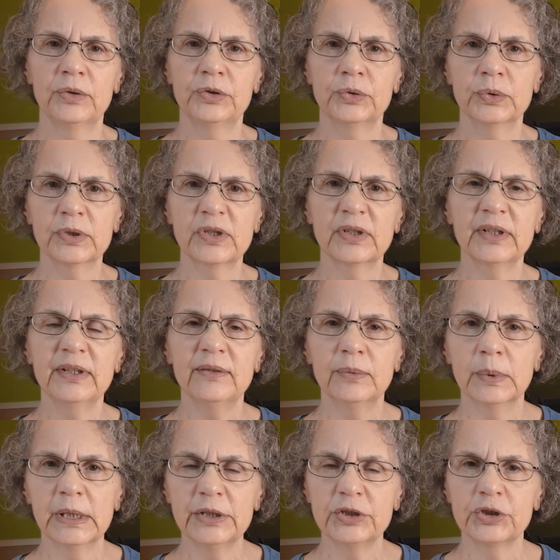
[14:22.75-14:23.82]
short sleeve
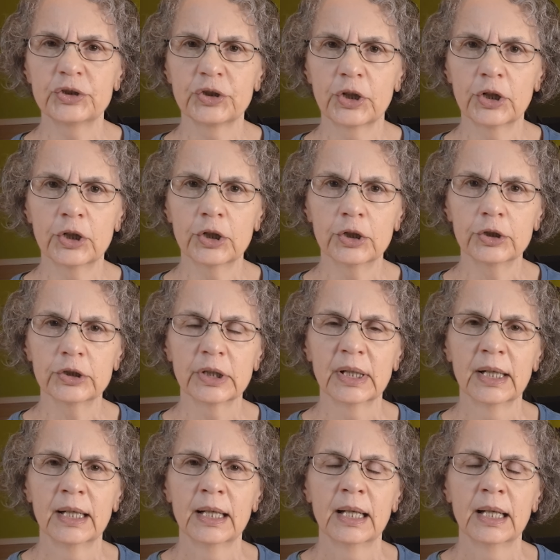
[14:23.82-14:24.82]
white shirt